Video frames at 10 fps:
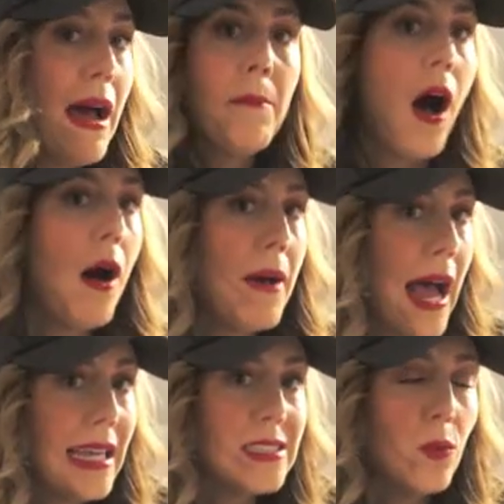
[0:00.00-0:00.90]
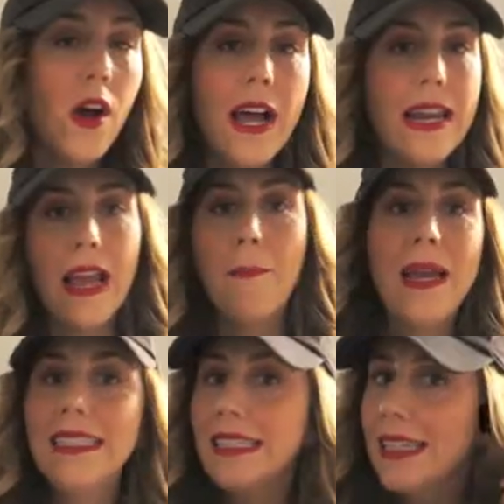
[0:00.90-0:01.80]
My mom has one.
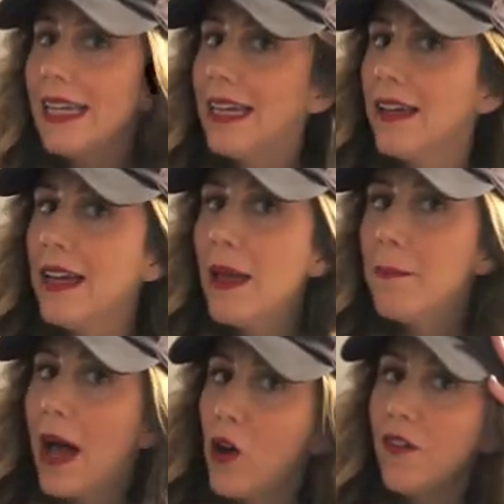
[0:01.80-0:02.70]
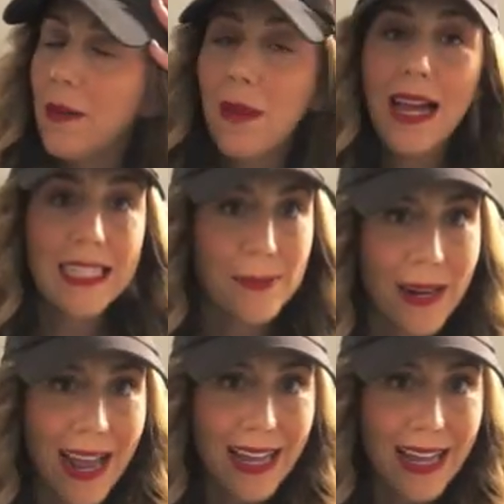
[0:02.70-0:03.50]
Basically, my whole family, my husband